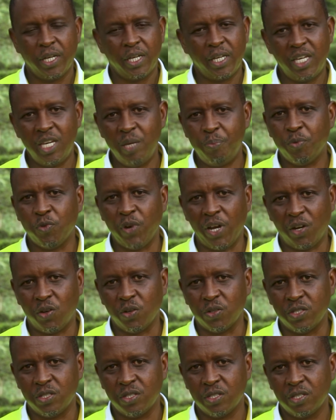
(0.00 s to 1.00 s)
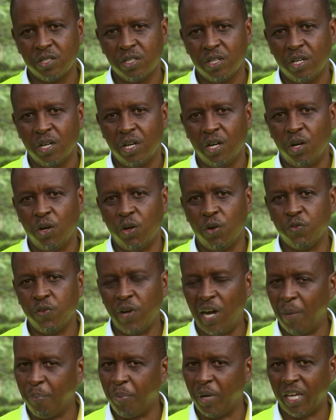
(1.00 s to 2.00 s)
keep records of
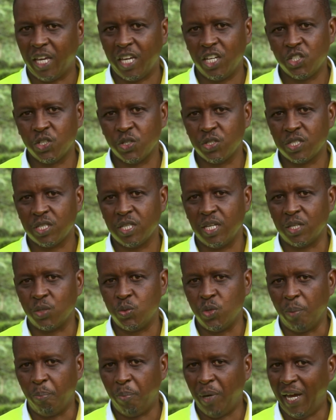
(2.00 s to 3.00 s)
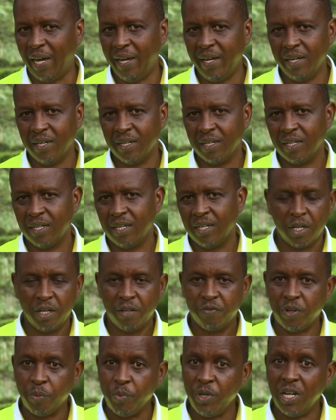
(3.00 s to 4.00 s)
applications that you apply.
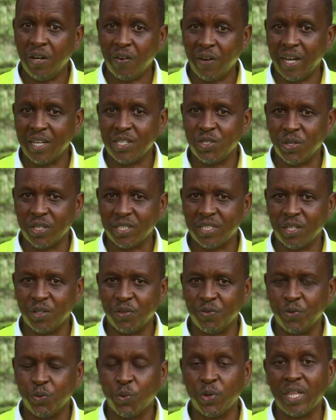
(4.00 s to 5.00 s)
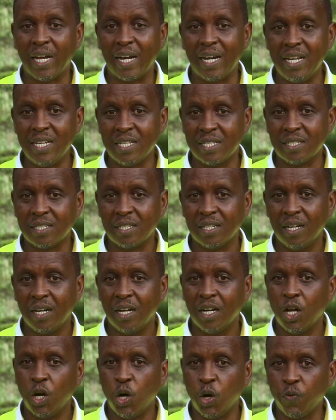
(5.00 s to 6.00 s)
Familiarize yourself with a list
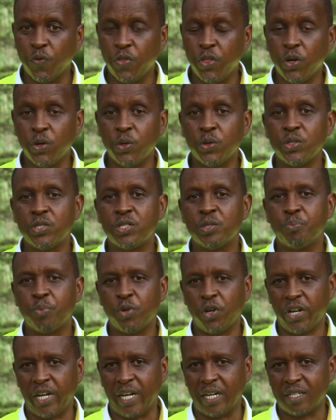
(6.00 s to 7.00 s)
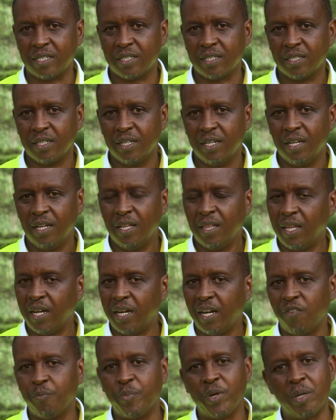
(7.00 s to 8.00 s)
of those products that
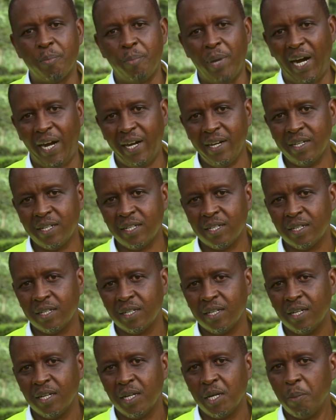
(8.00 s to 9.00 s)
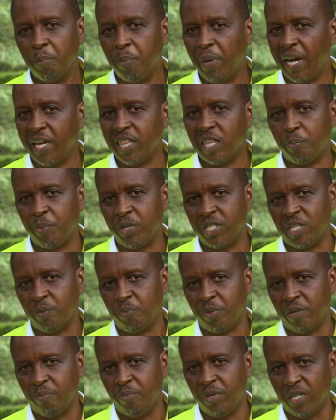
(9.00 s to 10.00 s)
have been banned by the
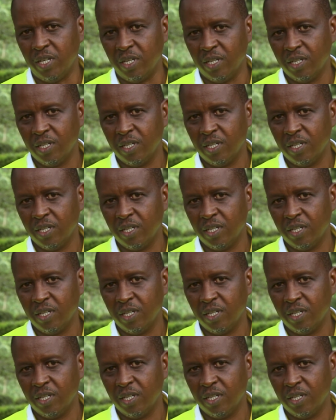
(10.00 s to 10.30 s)
PCPB.